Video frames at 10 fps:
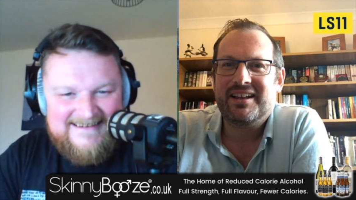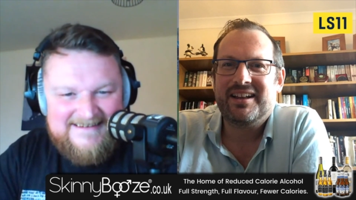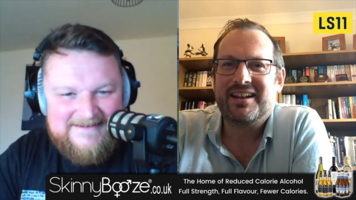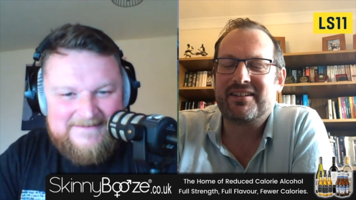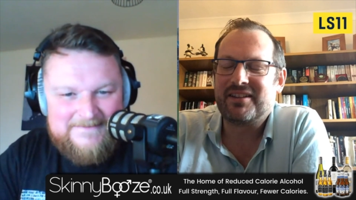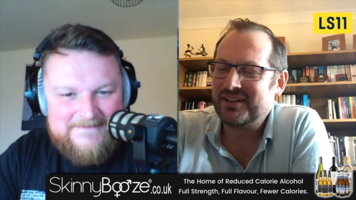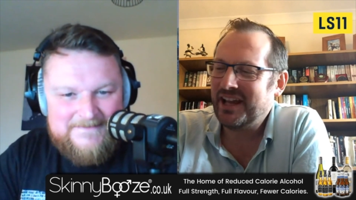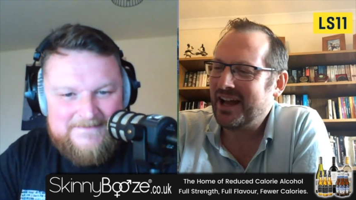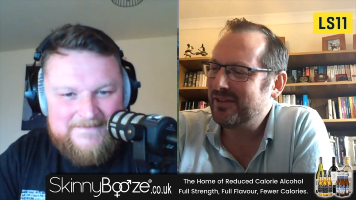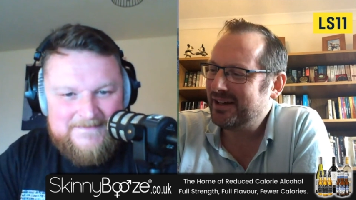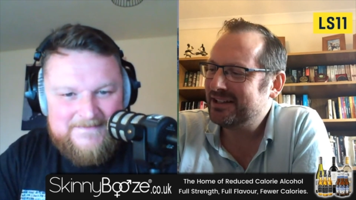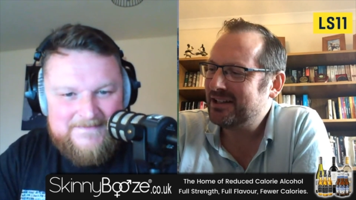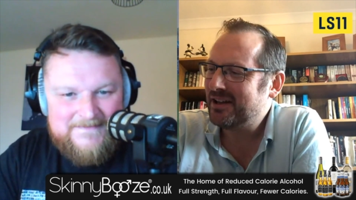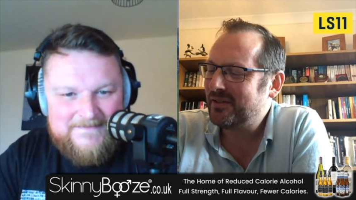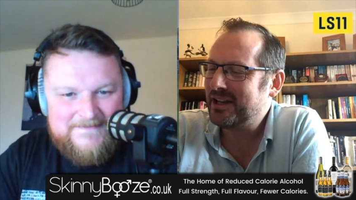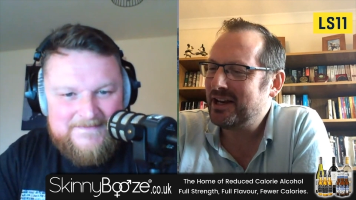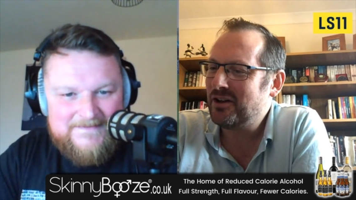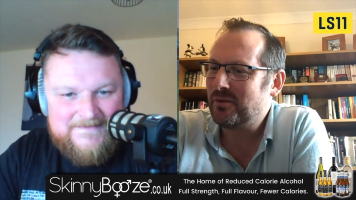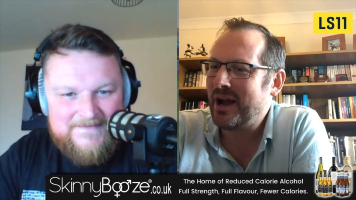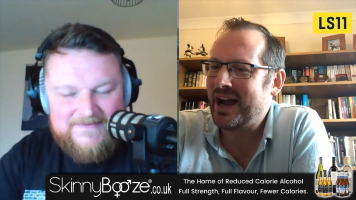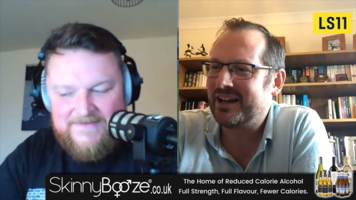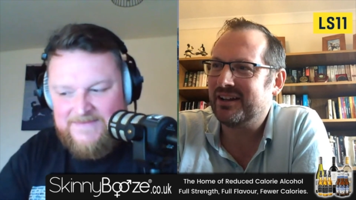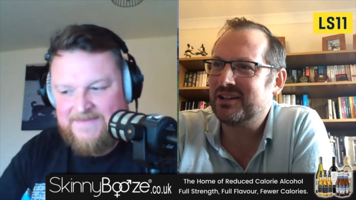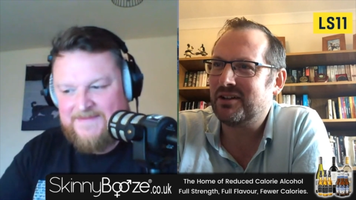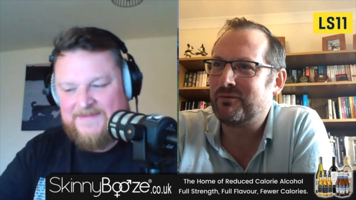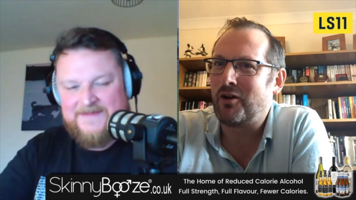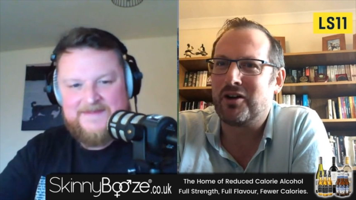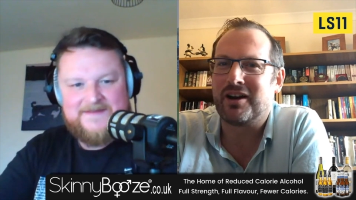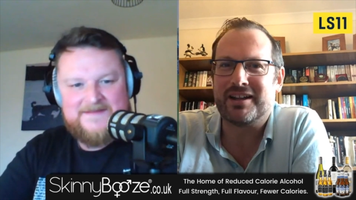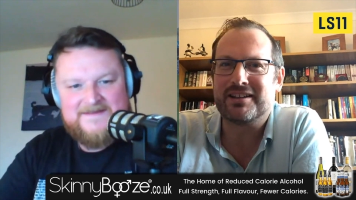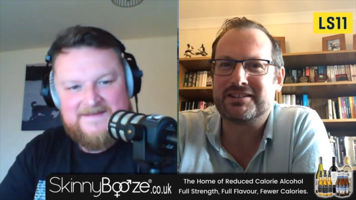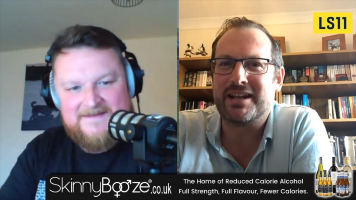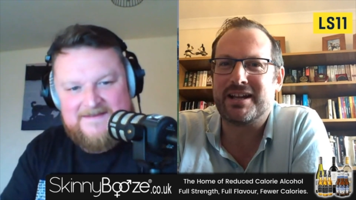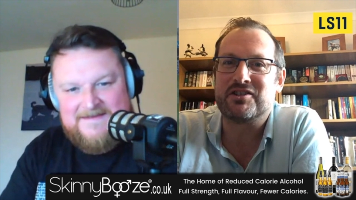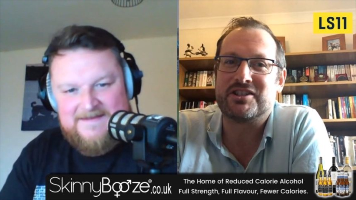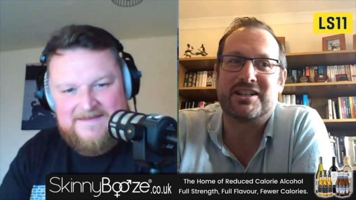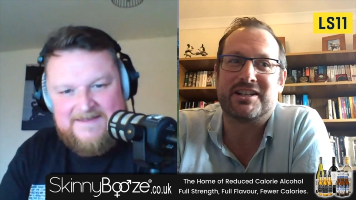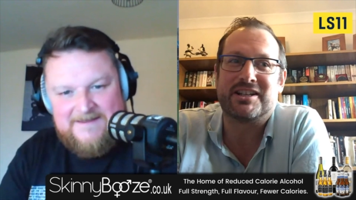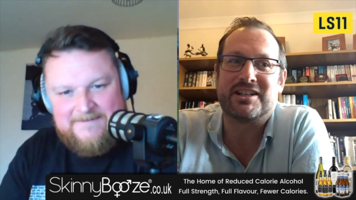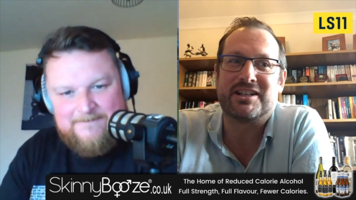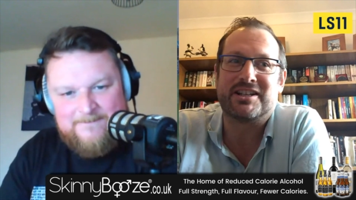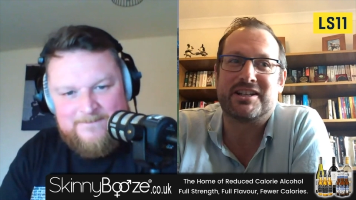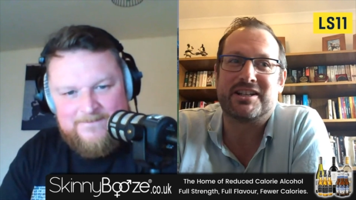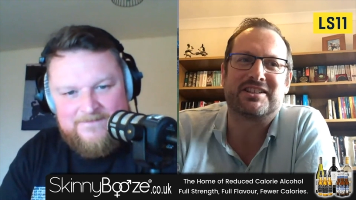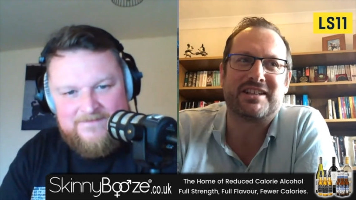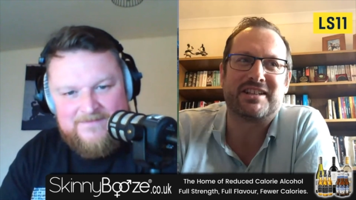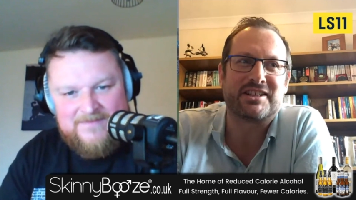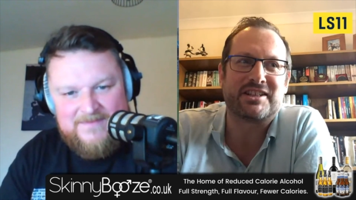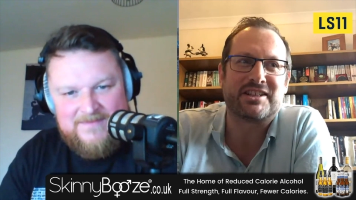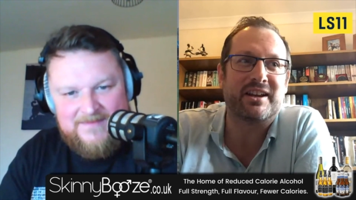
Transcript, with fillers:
Speaker 1: Uh, yeah, I think they did. I think they look back at, uh, fondly at the Steve Evans years, obviously, because of the success.